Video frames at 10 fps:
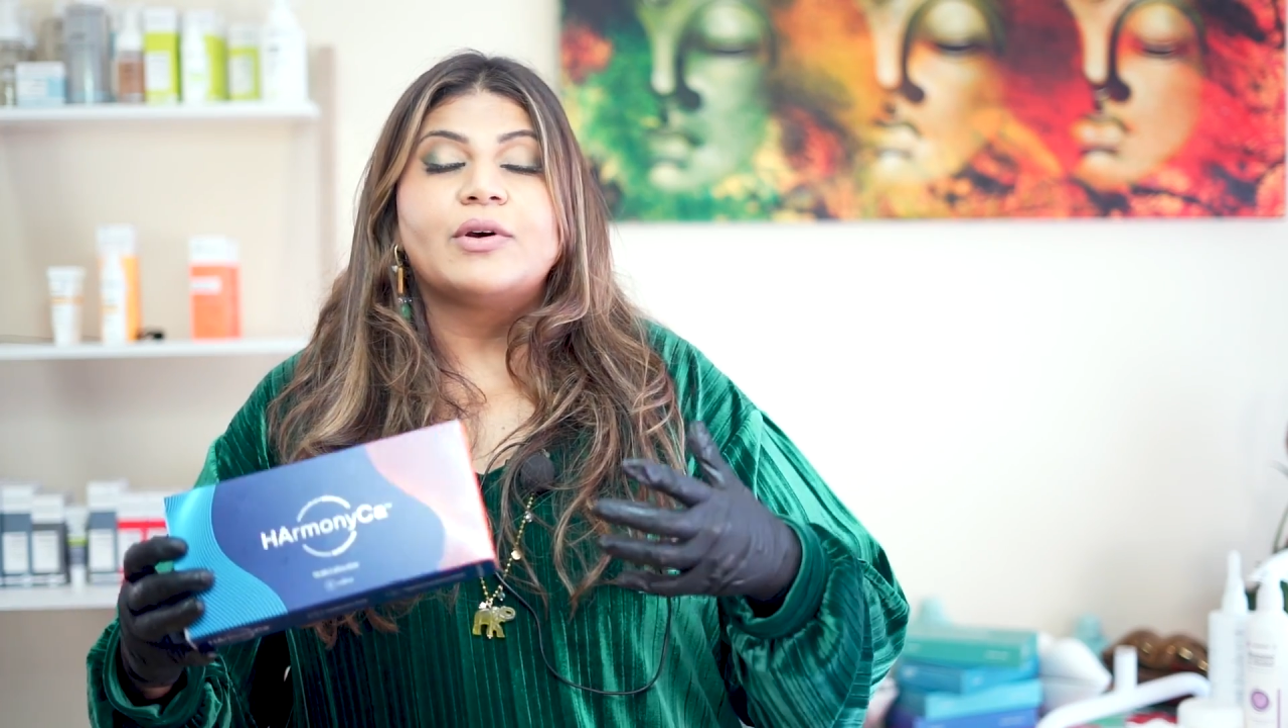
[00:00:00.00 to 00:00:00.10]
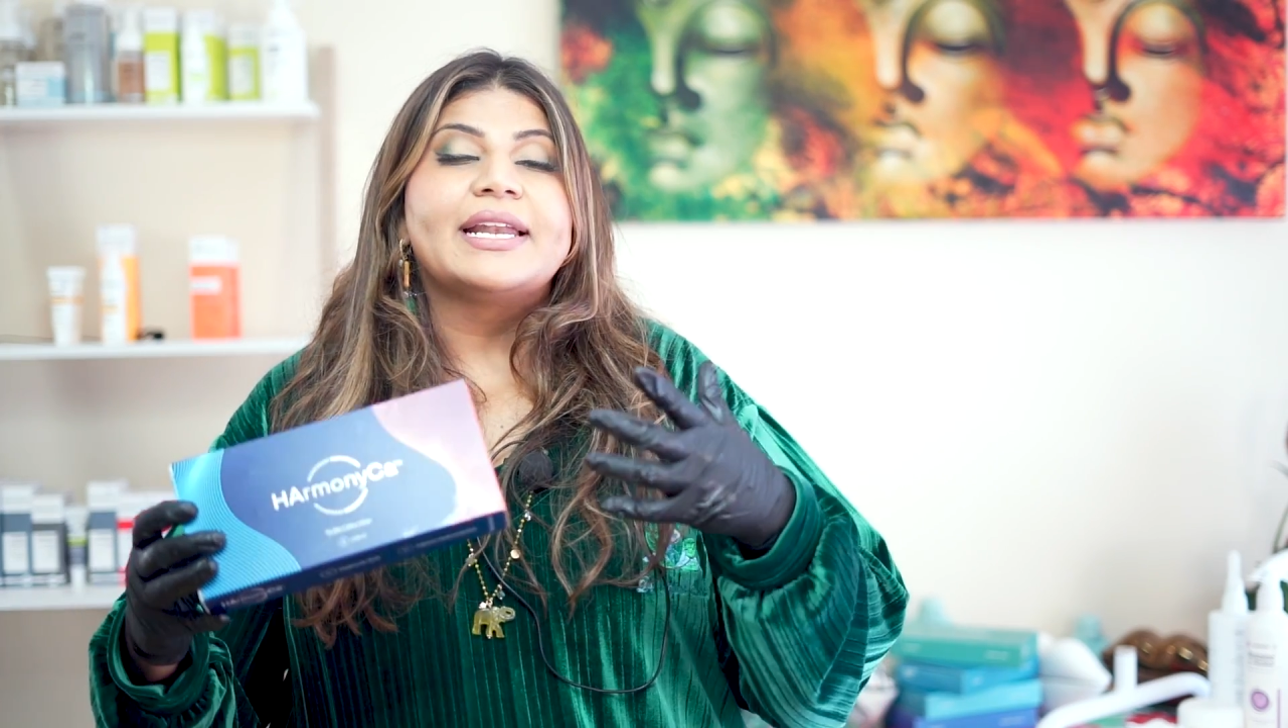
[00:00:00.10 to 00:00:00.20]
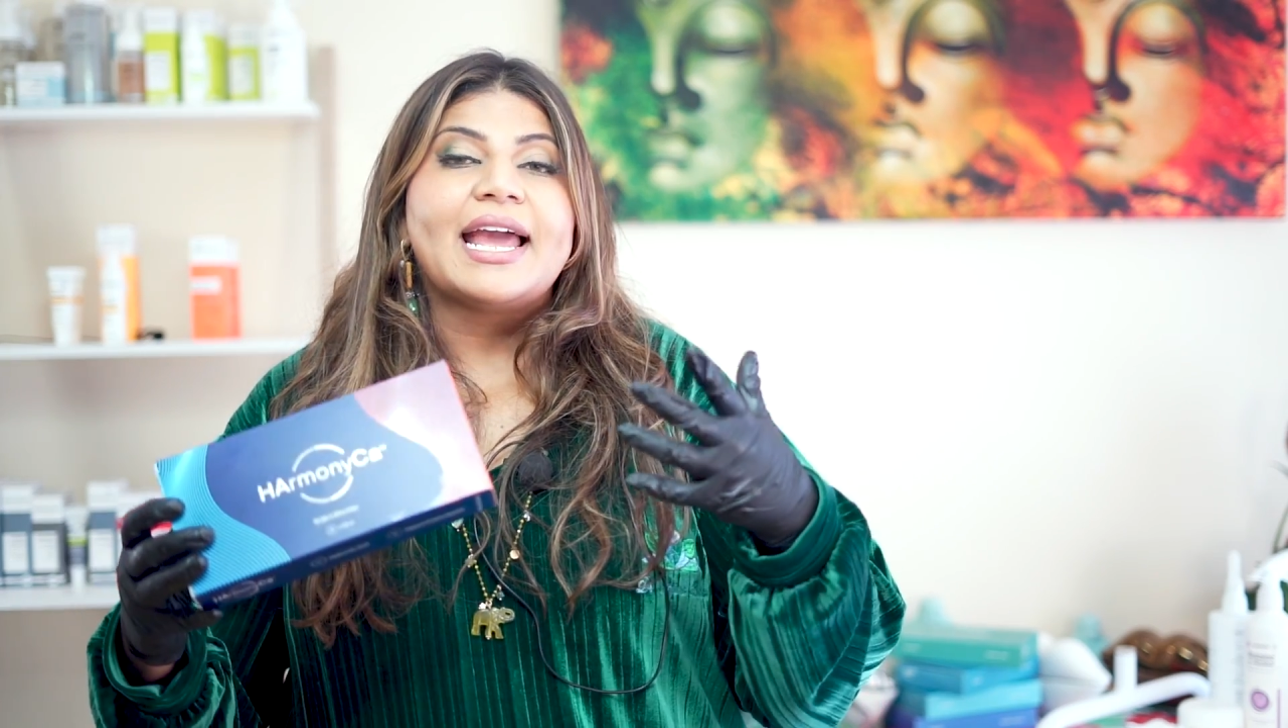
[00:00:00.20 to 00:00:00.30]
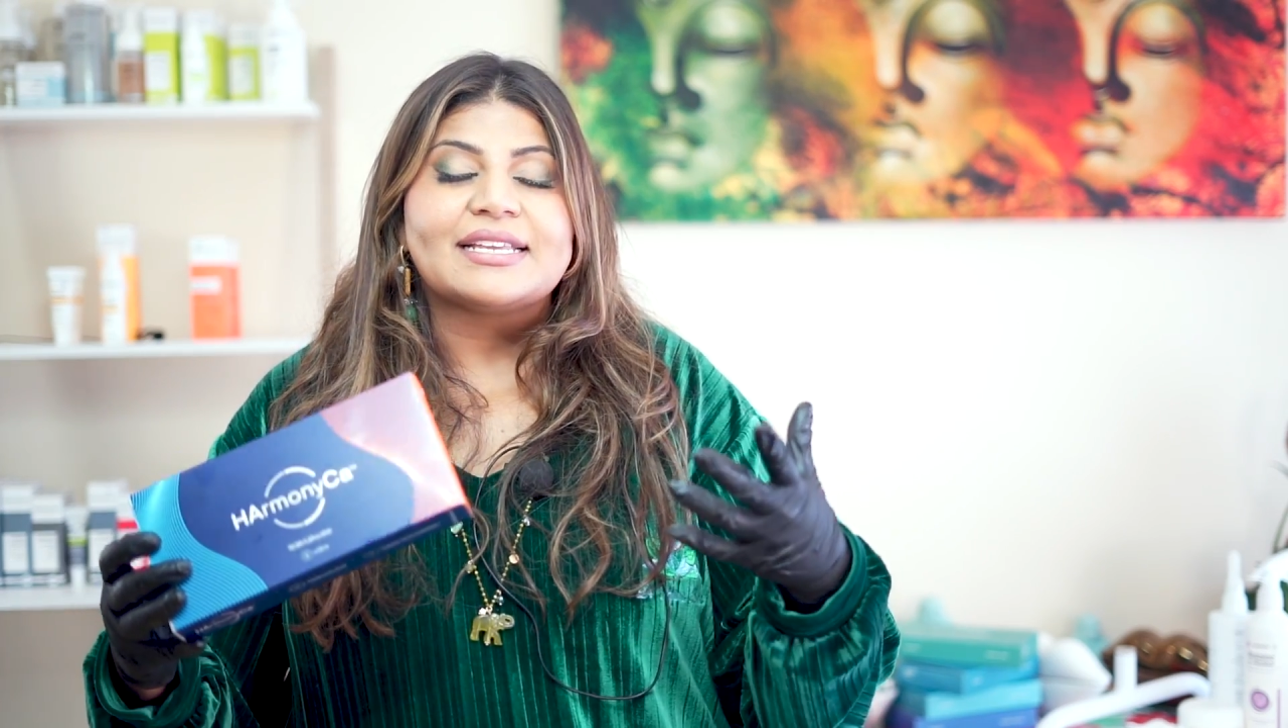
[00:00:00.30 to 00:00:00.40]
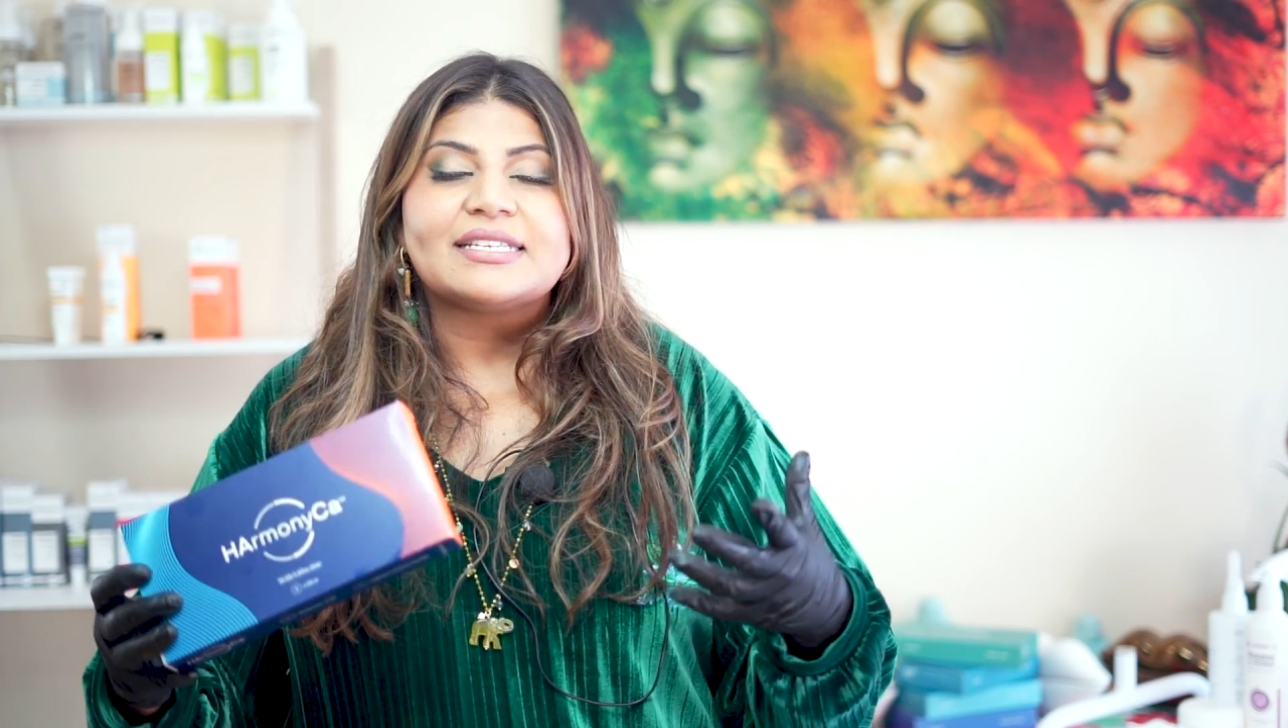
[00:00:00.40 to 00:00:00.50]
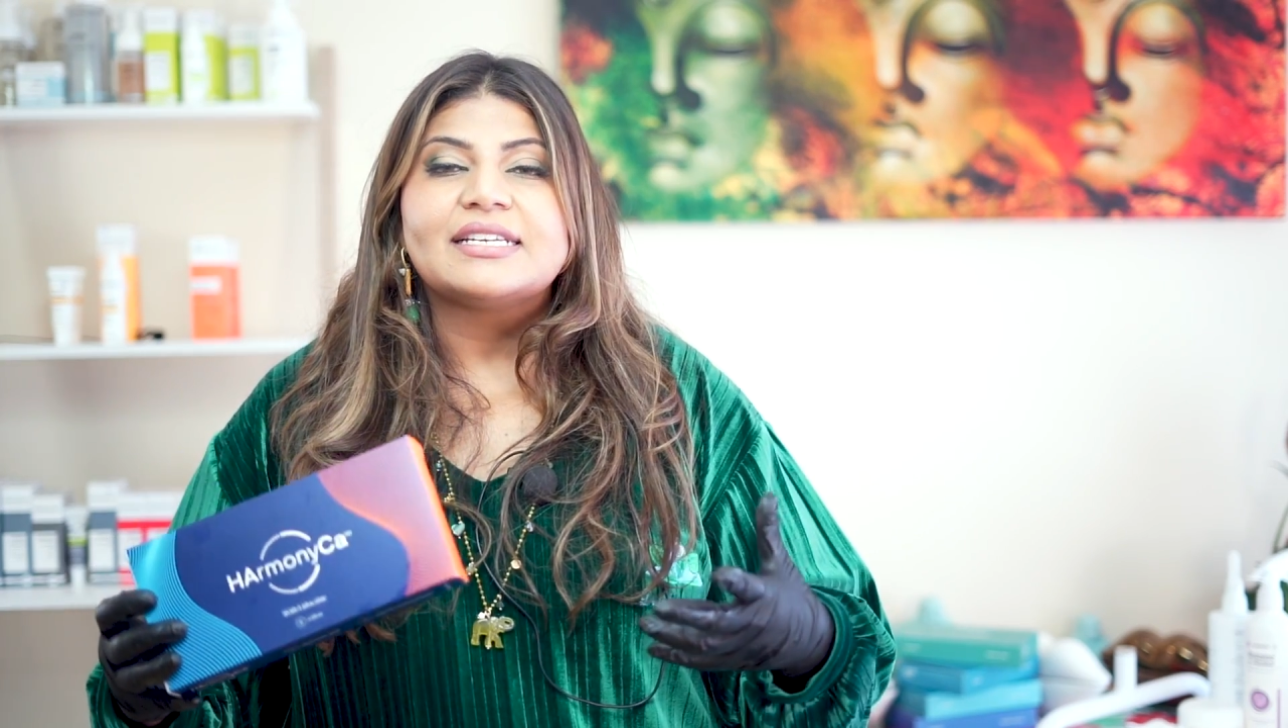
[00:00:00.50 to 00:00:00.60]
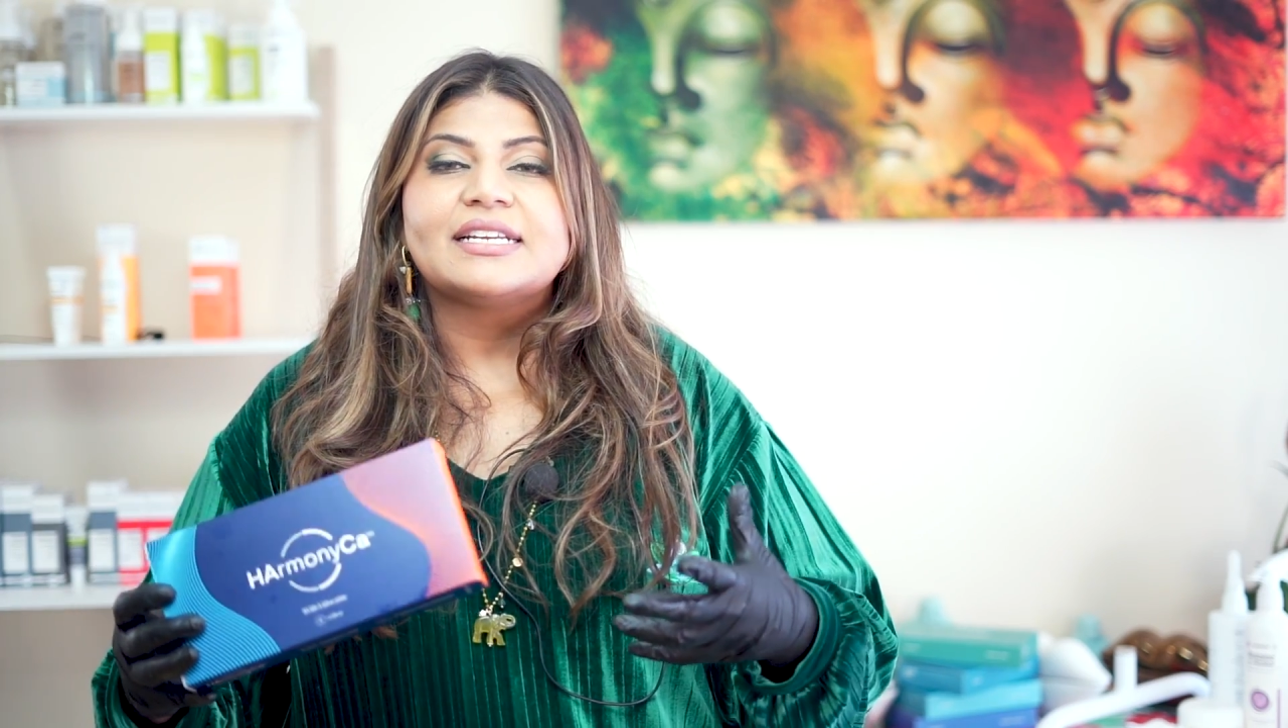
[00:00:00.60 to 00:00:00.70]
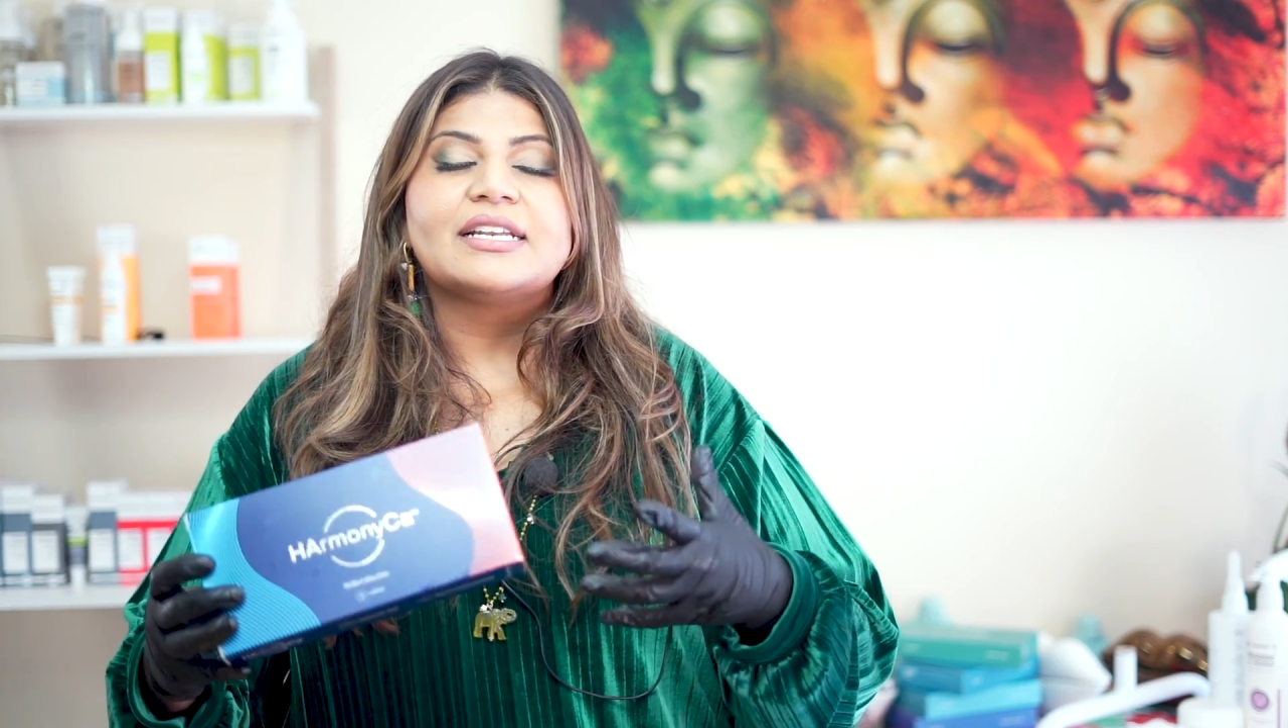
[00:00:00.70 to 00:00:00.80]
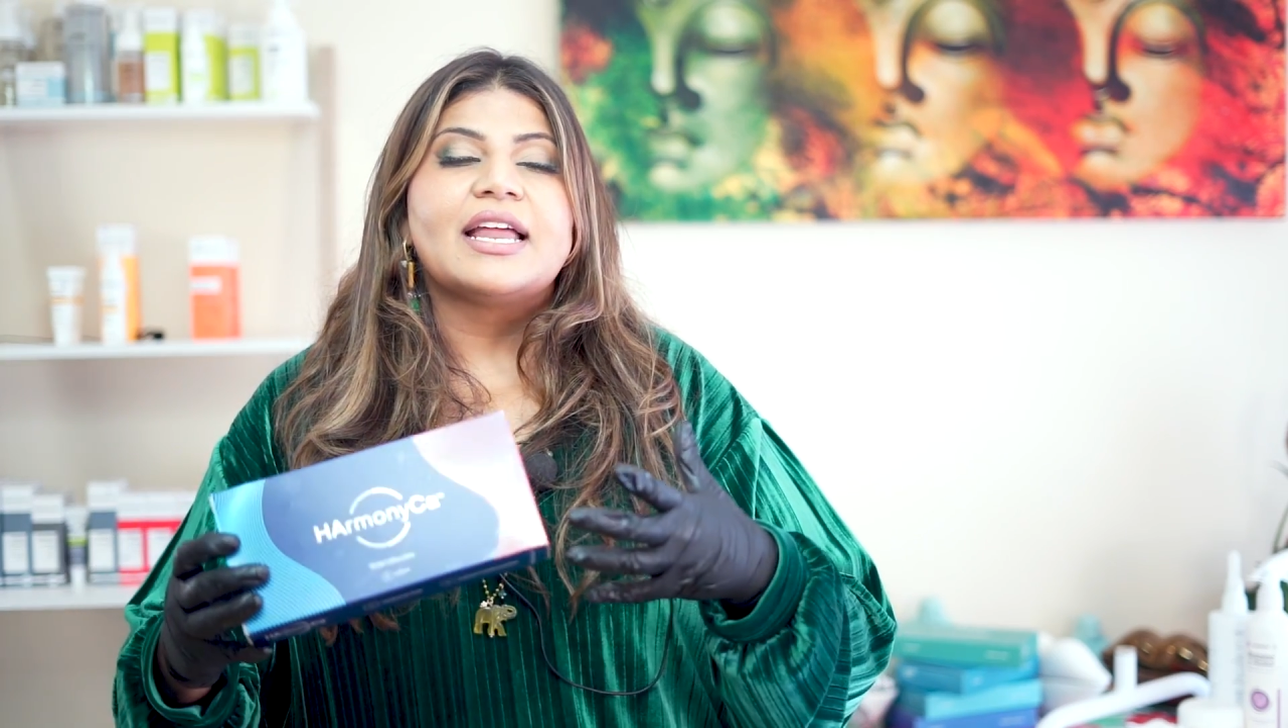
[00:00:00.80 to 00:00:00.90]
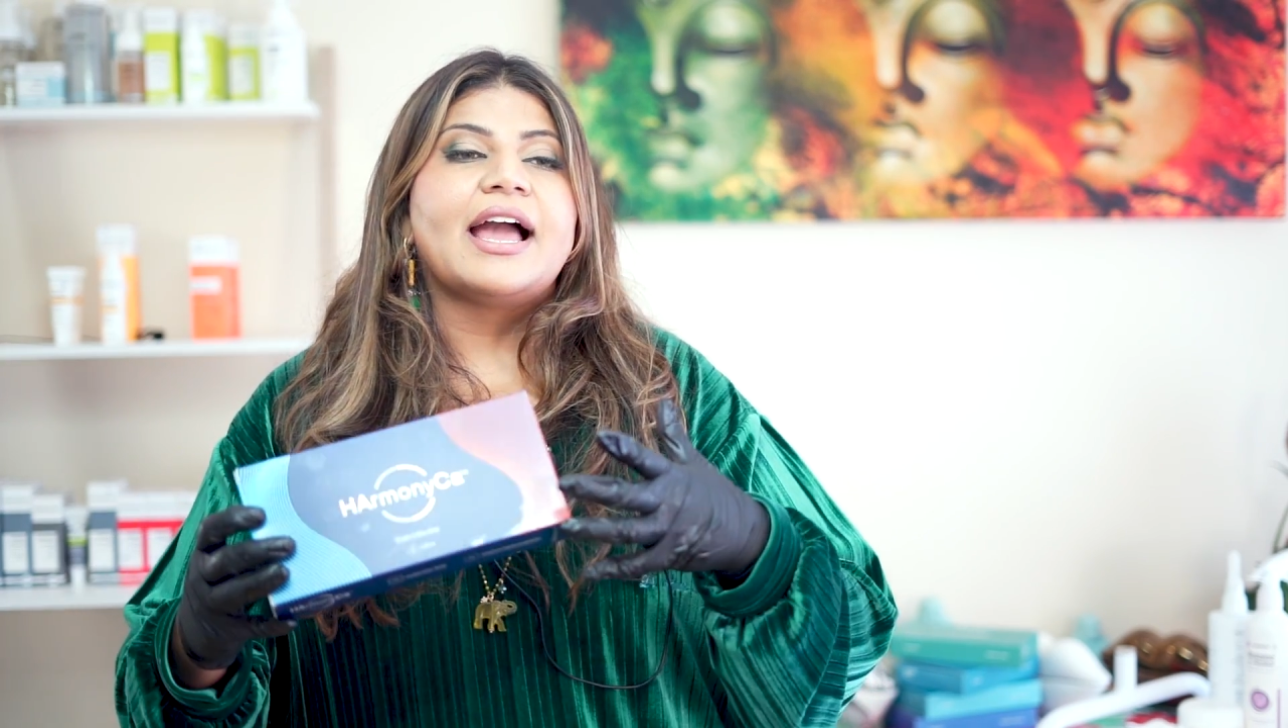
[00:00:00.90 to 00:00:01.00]
or
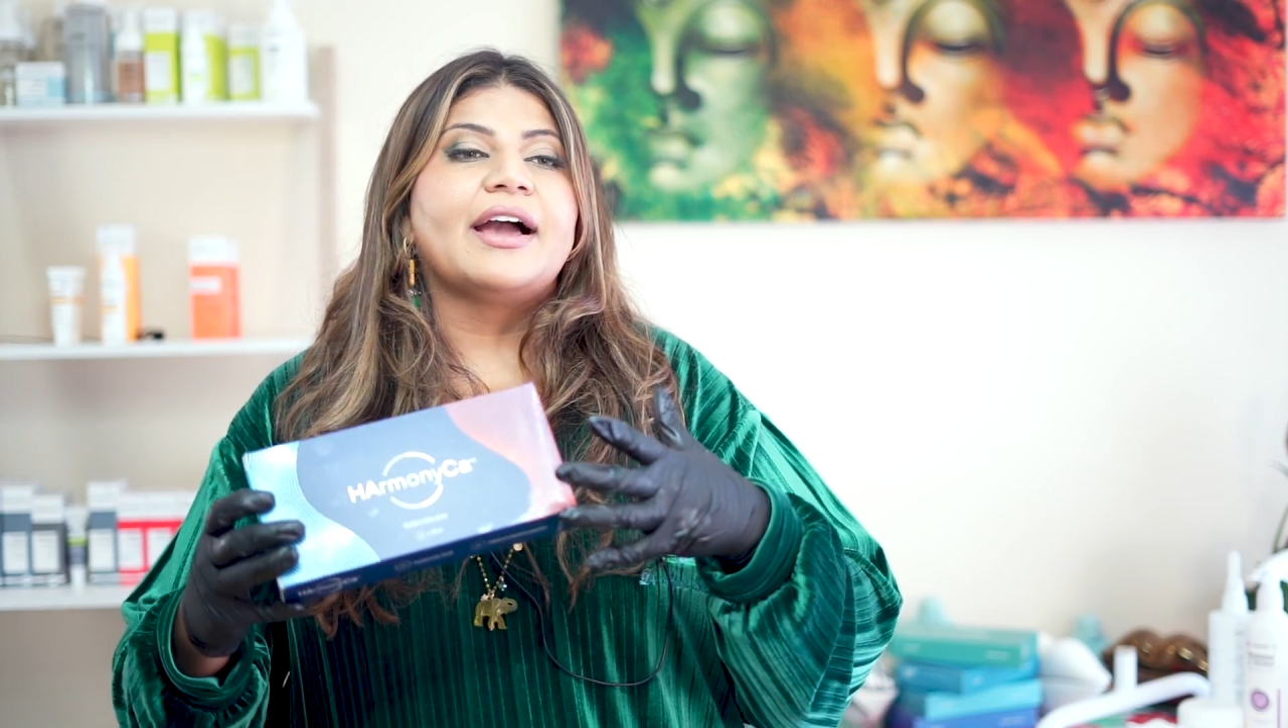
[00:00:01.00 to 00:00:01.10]
elastin